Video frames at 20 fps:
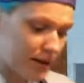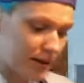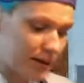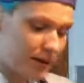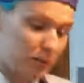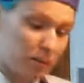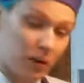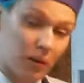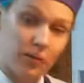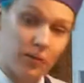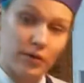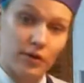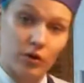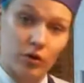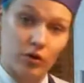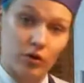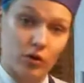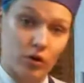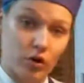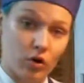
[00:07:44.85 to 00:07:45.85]
and the bubbles
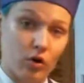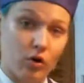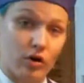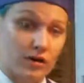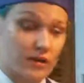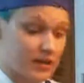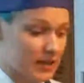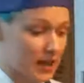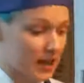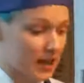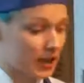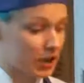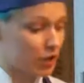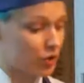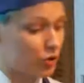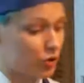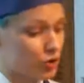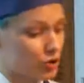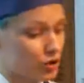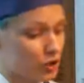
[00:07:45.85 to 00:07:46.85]
on the corner starting
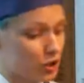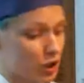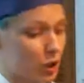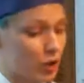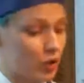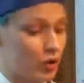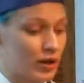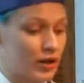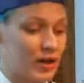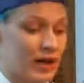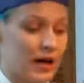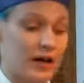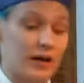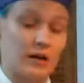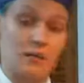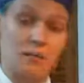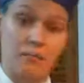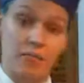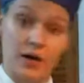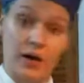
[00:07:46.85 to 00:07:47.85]
to slowly
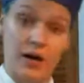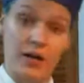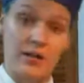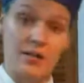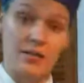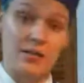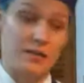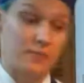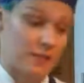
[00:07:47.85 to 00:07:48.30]
kind of burst.